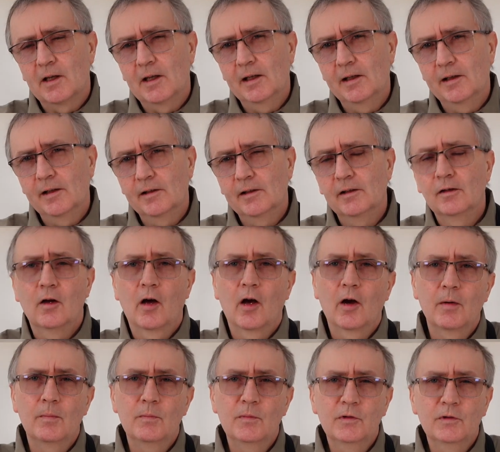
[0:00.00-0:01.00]
here,
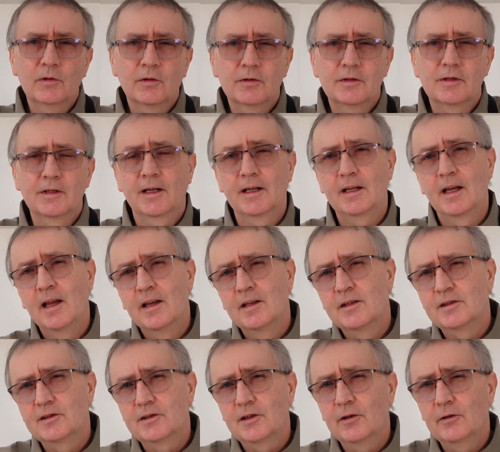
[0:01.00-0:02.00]
I'm not a
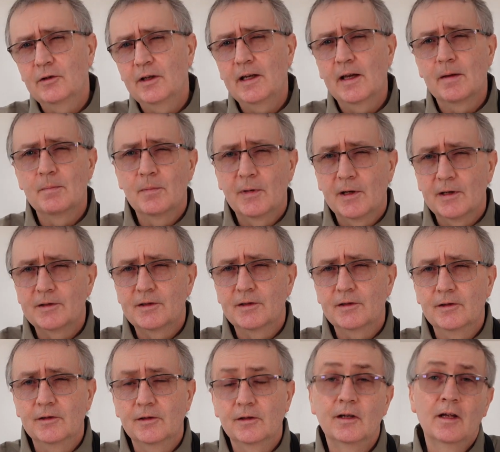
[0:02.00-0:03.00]
Sony
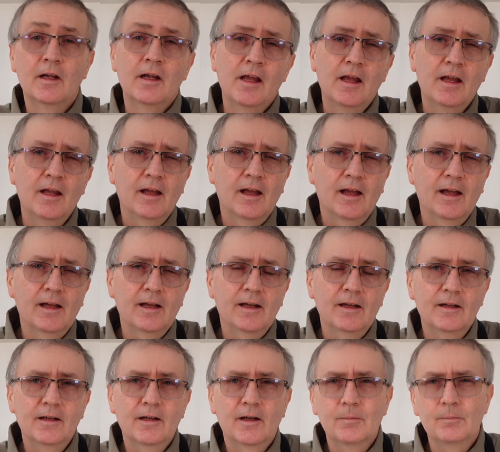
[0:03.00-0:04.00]
ambassador,
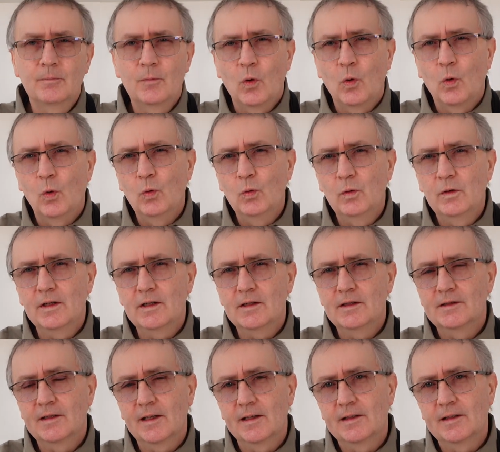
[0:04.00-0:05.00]
and um, all
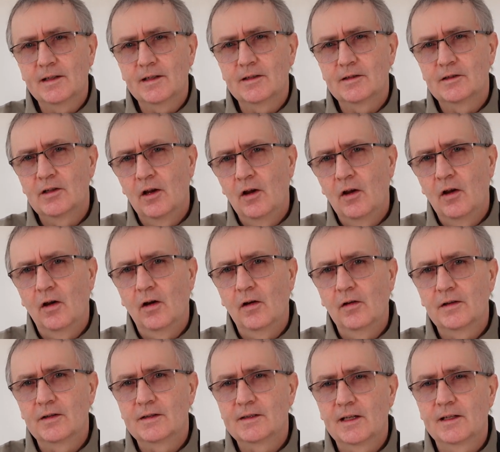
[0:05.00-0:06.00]
these settings
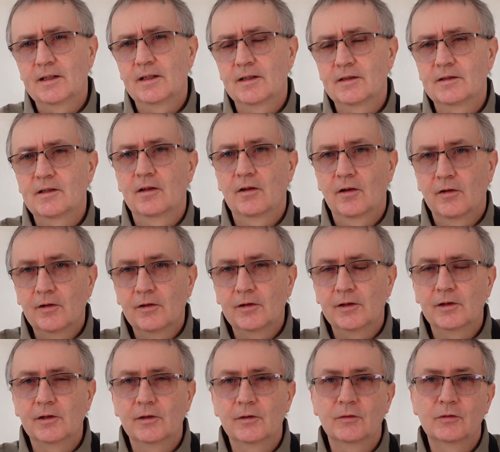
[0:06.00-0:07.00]
are the settings that I
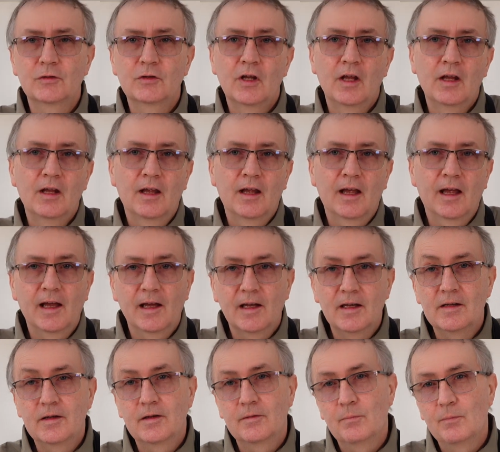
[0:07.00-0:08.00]
use
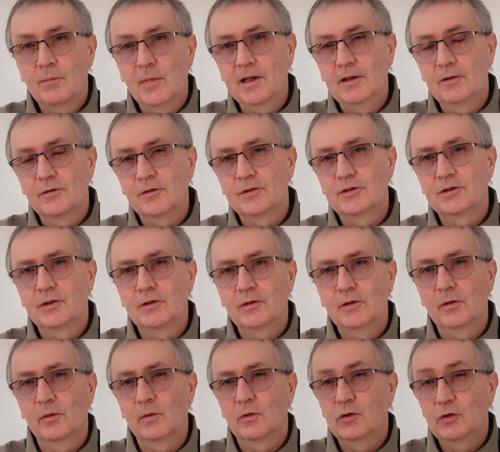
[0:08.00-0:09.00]
and may not suit
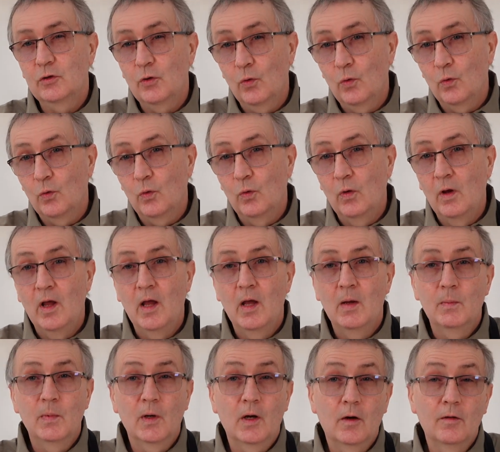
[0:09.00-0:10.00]
you at all
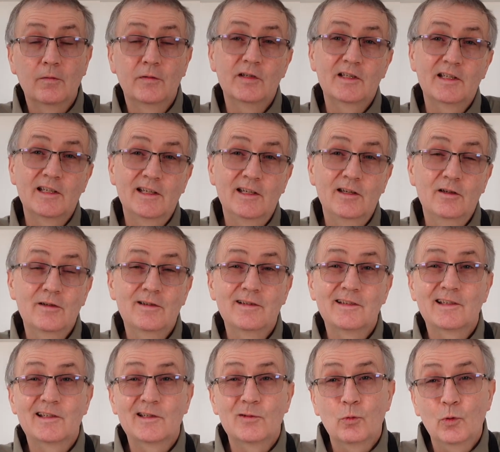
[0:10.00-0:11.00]
but obviously you
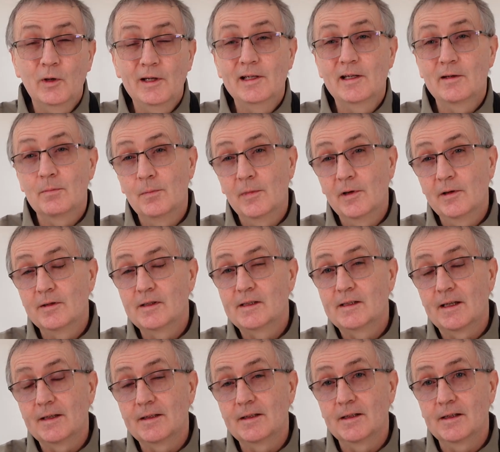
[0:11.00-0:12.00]
can tweak my
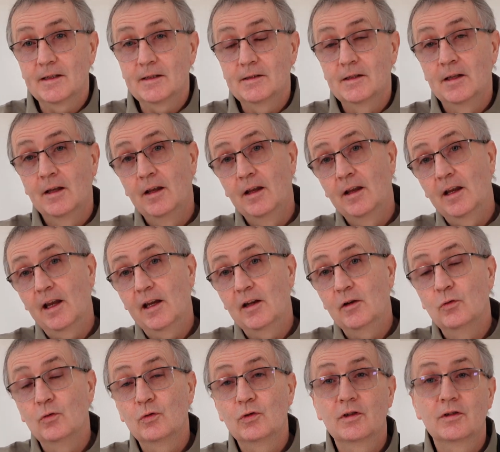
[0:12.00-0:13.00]
settings in
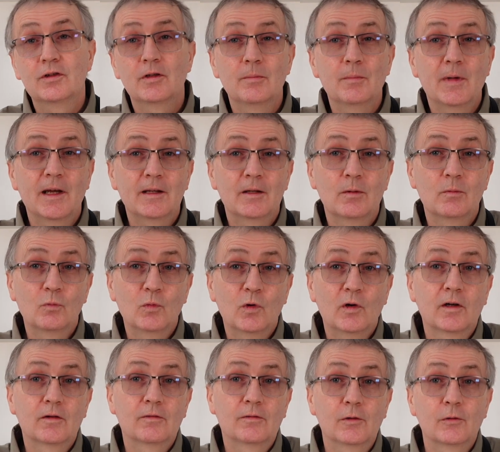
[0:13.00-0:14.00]
order to make them
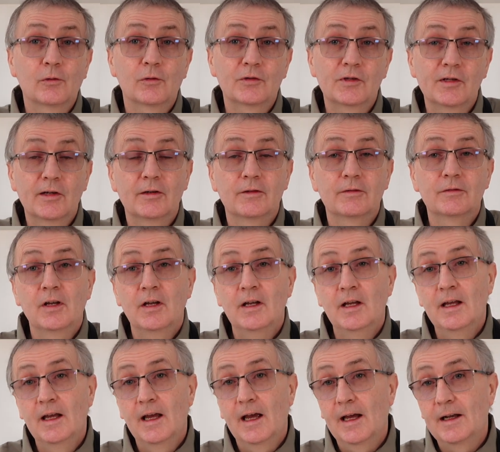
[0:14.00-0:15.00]
work for yourself
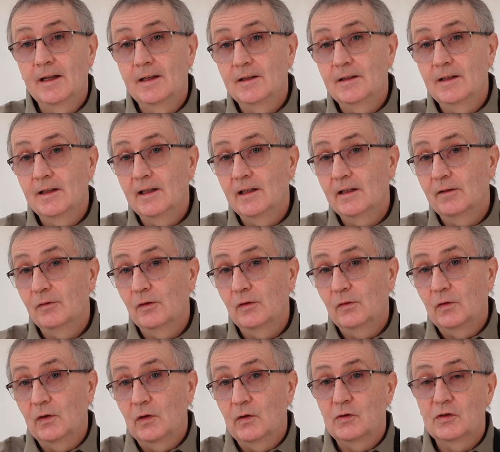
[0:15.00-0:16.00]
and indeed if you've
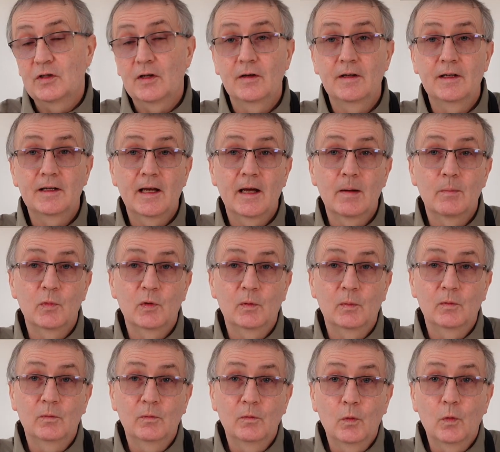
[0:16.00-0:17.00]
used Sony cameras
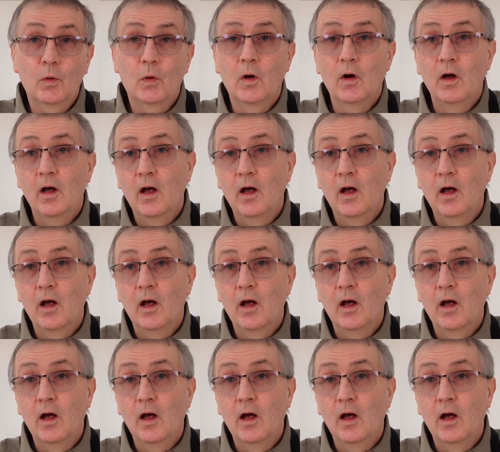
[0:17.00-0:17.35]
before